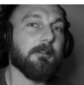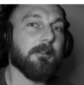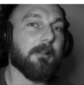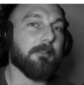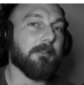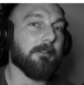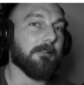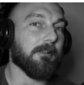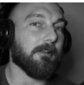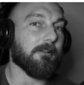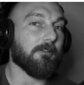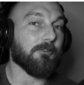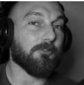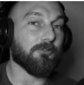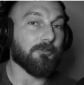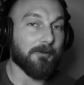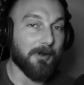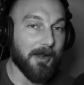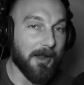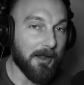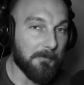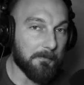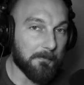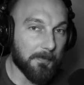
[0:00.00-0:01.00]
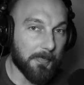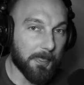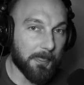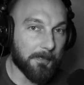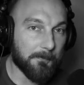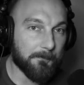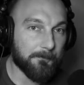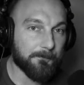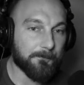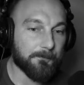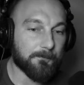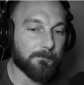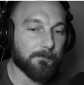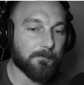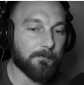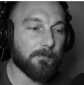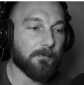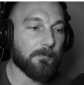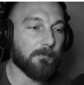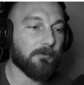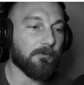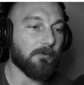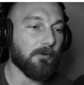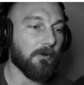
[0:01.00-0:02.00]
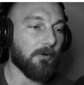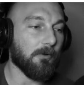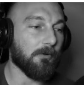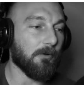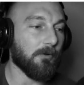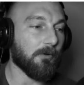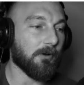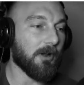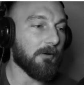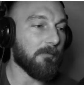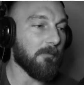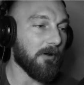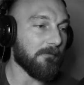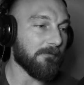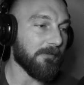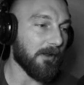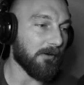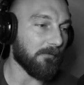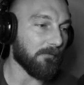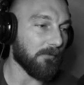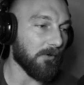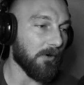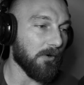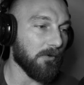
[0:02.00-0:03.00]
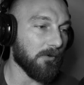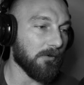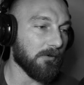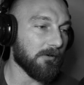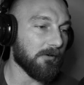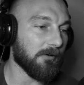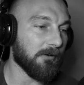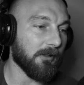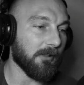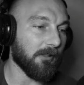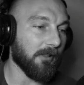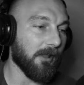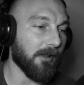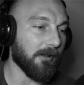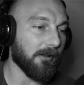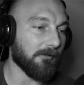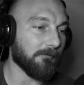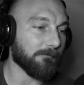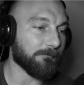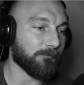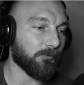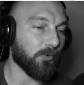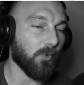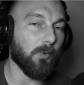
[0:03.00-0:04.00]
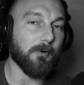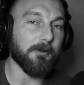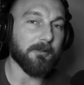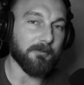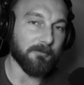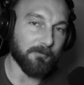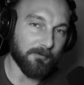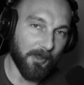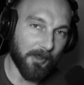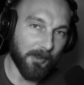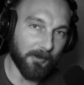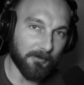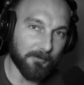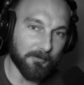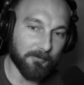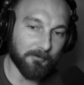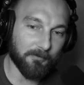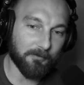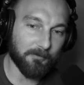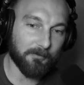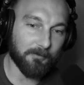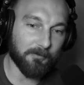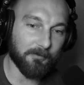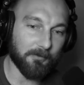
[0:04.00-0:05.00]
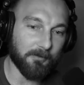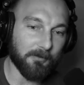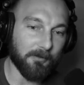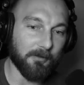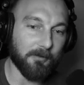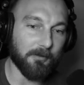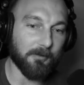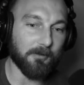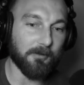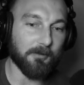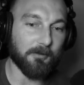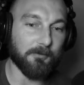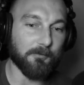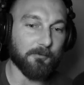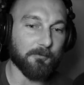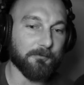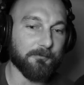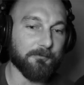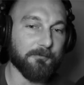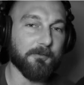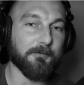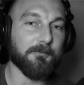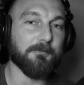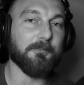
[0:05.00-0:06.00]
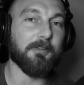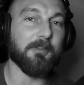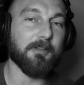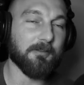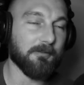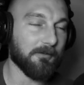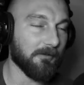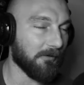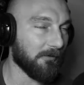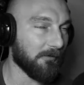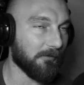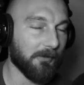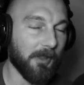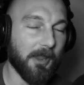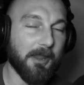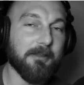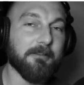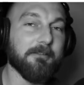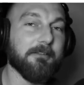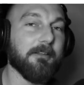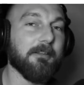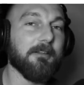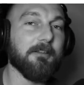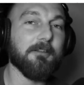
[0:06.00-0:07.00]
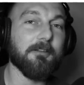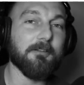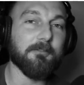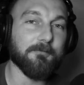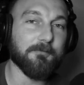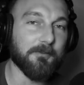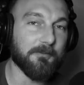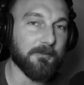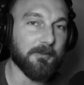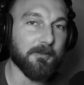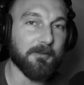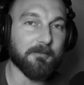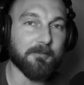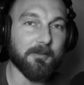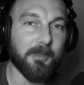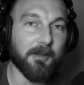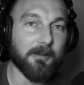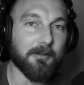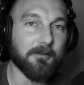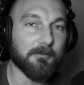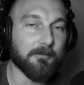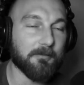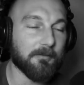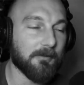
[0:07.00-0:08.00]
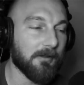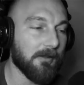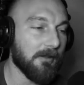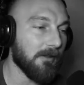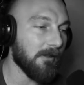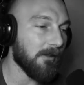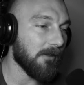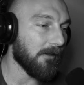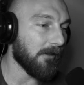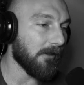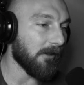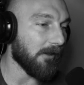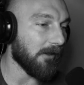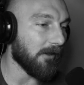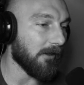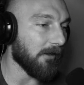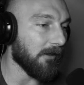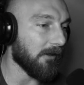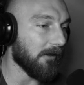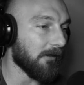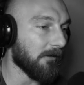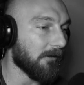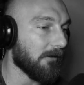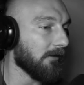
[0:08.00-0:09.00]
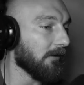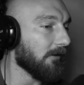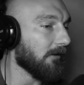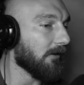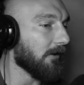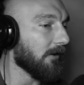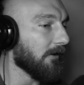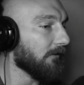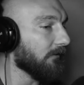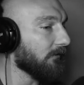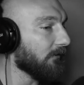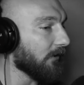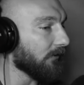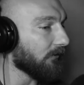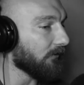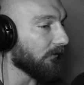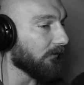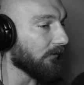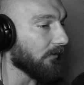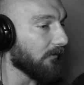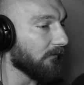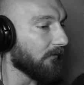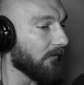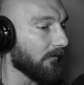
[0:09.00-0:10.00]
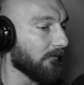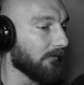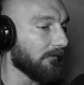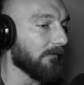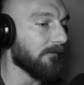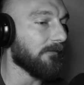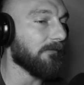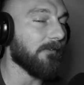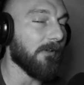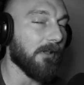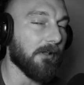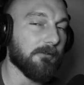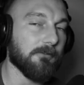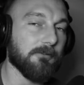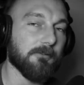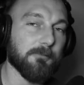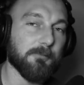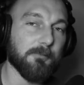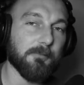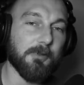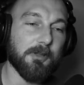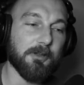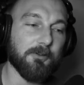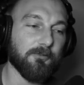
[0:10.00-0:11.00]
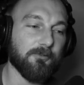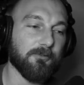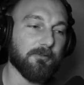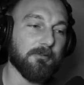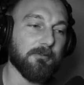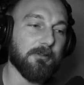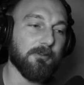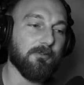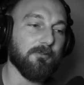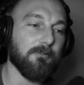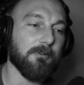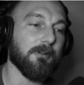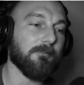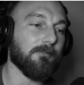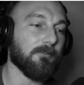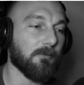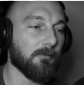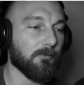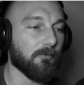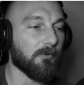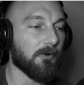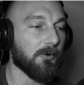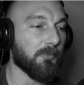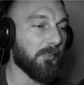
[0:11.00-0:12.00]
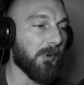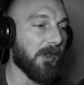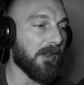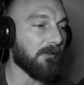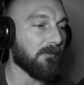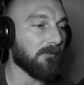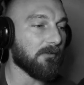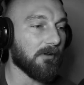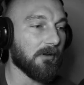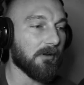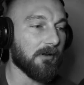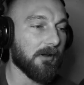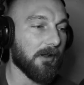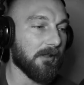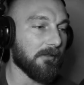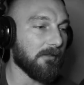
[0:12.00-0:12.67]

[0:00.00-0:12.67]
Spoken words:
I think that's a trap. So don't come off that rower in like 20 seconds or 15 seconds and set yourself up for failure. Make sure that you have some sort of pace there.